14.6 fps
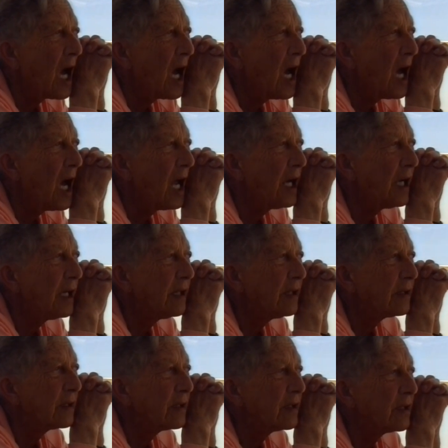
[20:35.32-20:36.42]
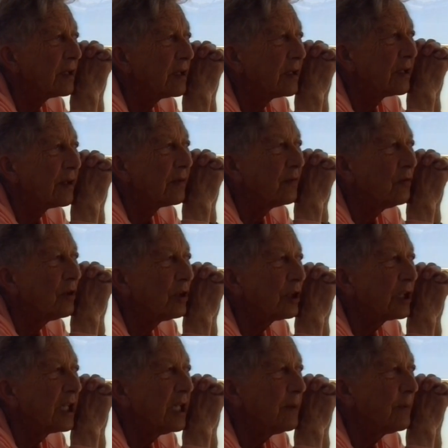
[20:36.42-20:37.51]
And
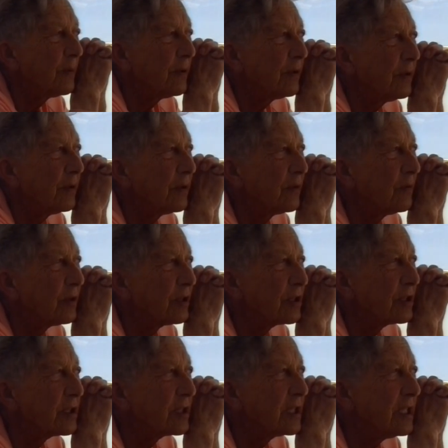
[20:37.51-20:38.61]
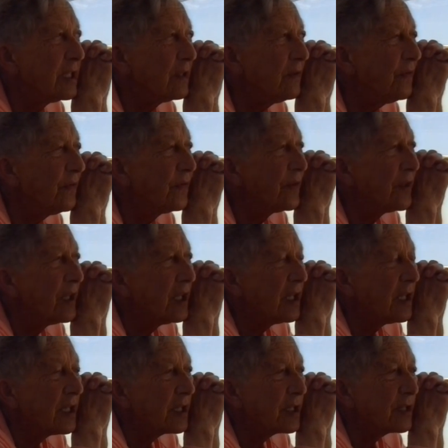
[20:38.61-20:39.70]
one keeper wasn't enough,
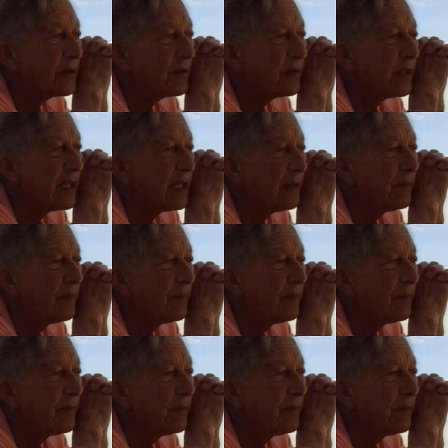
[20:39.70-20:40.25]
so they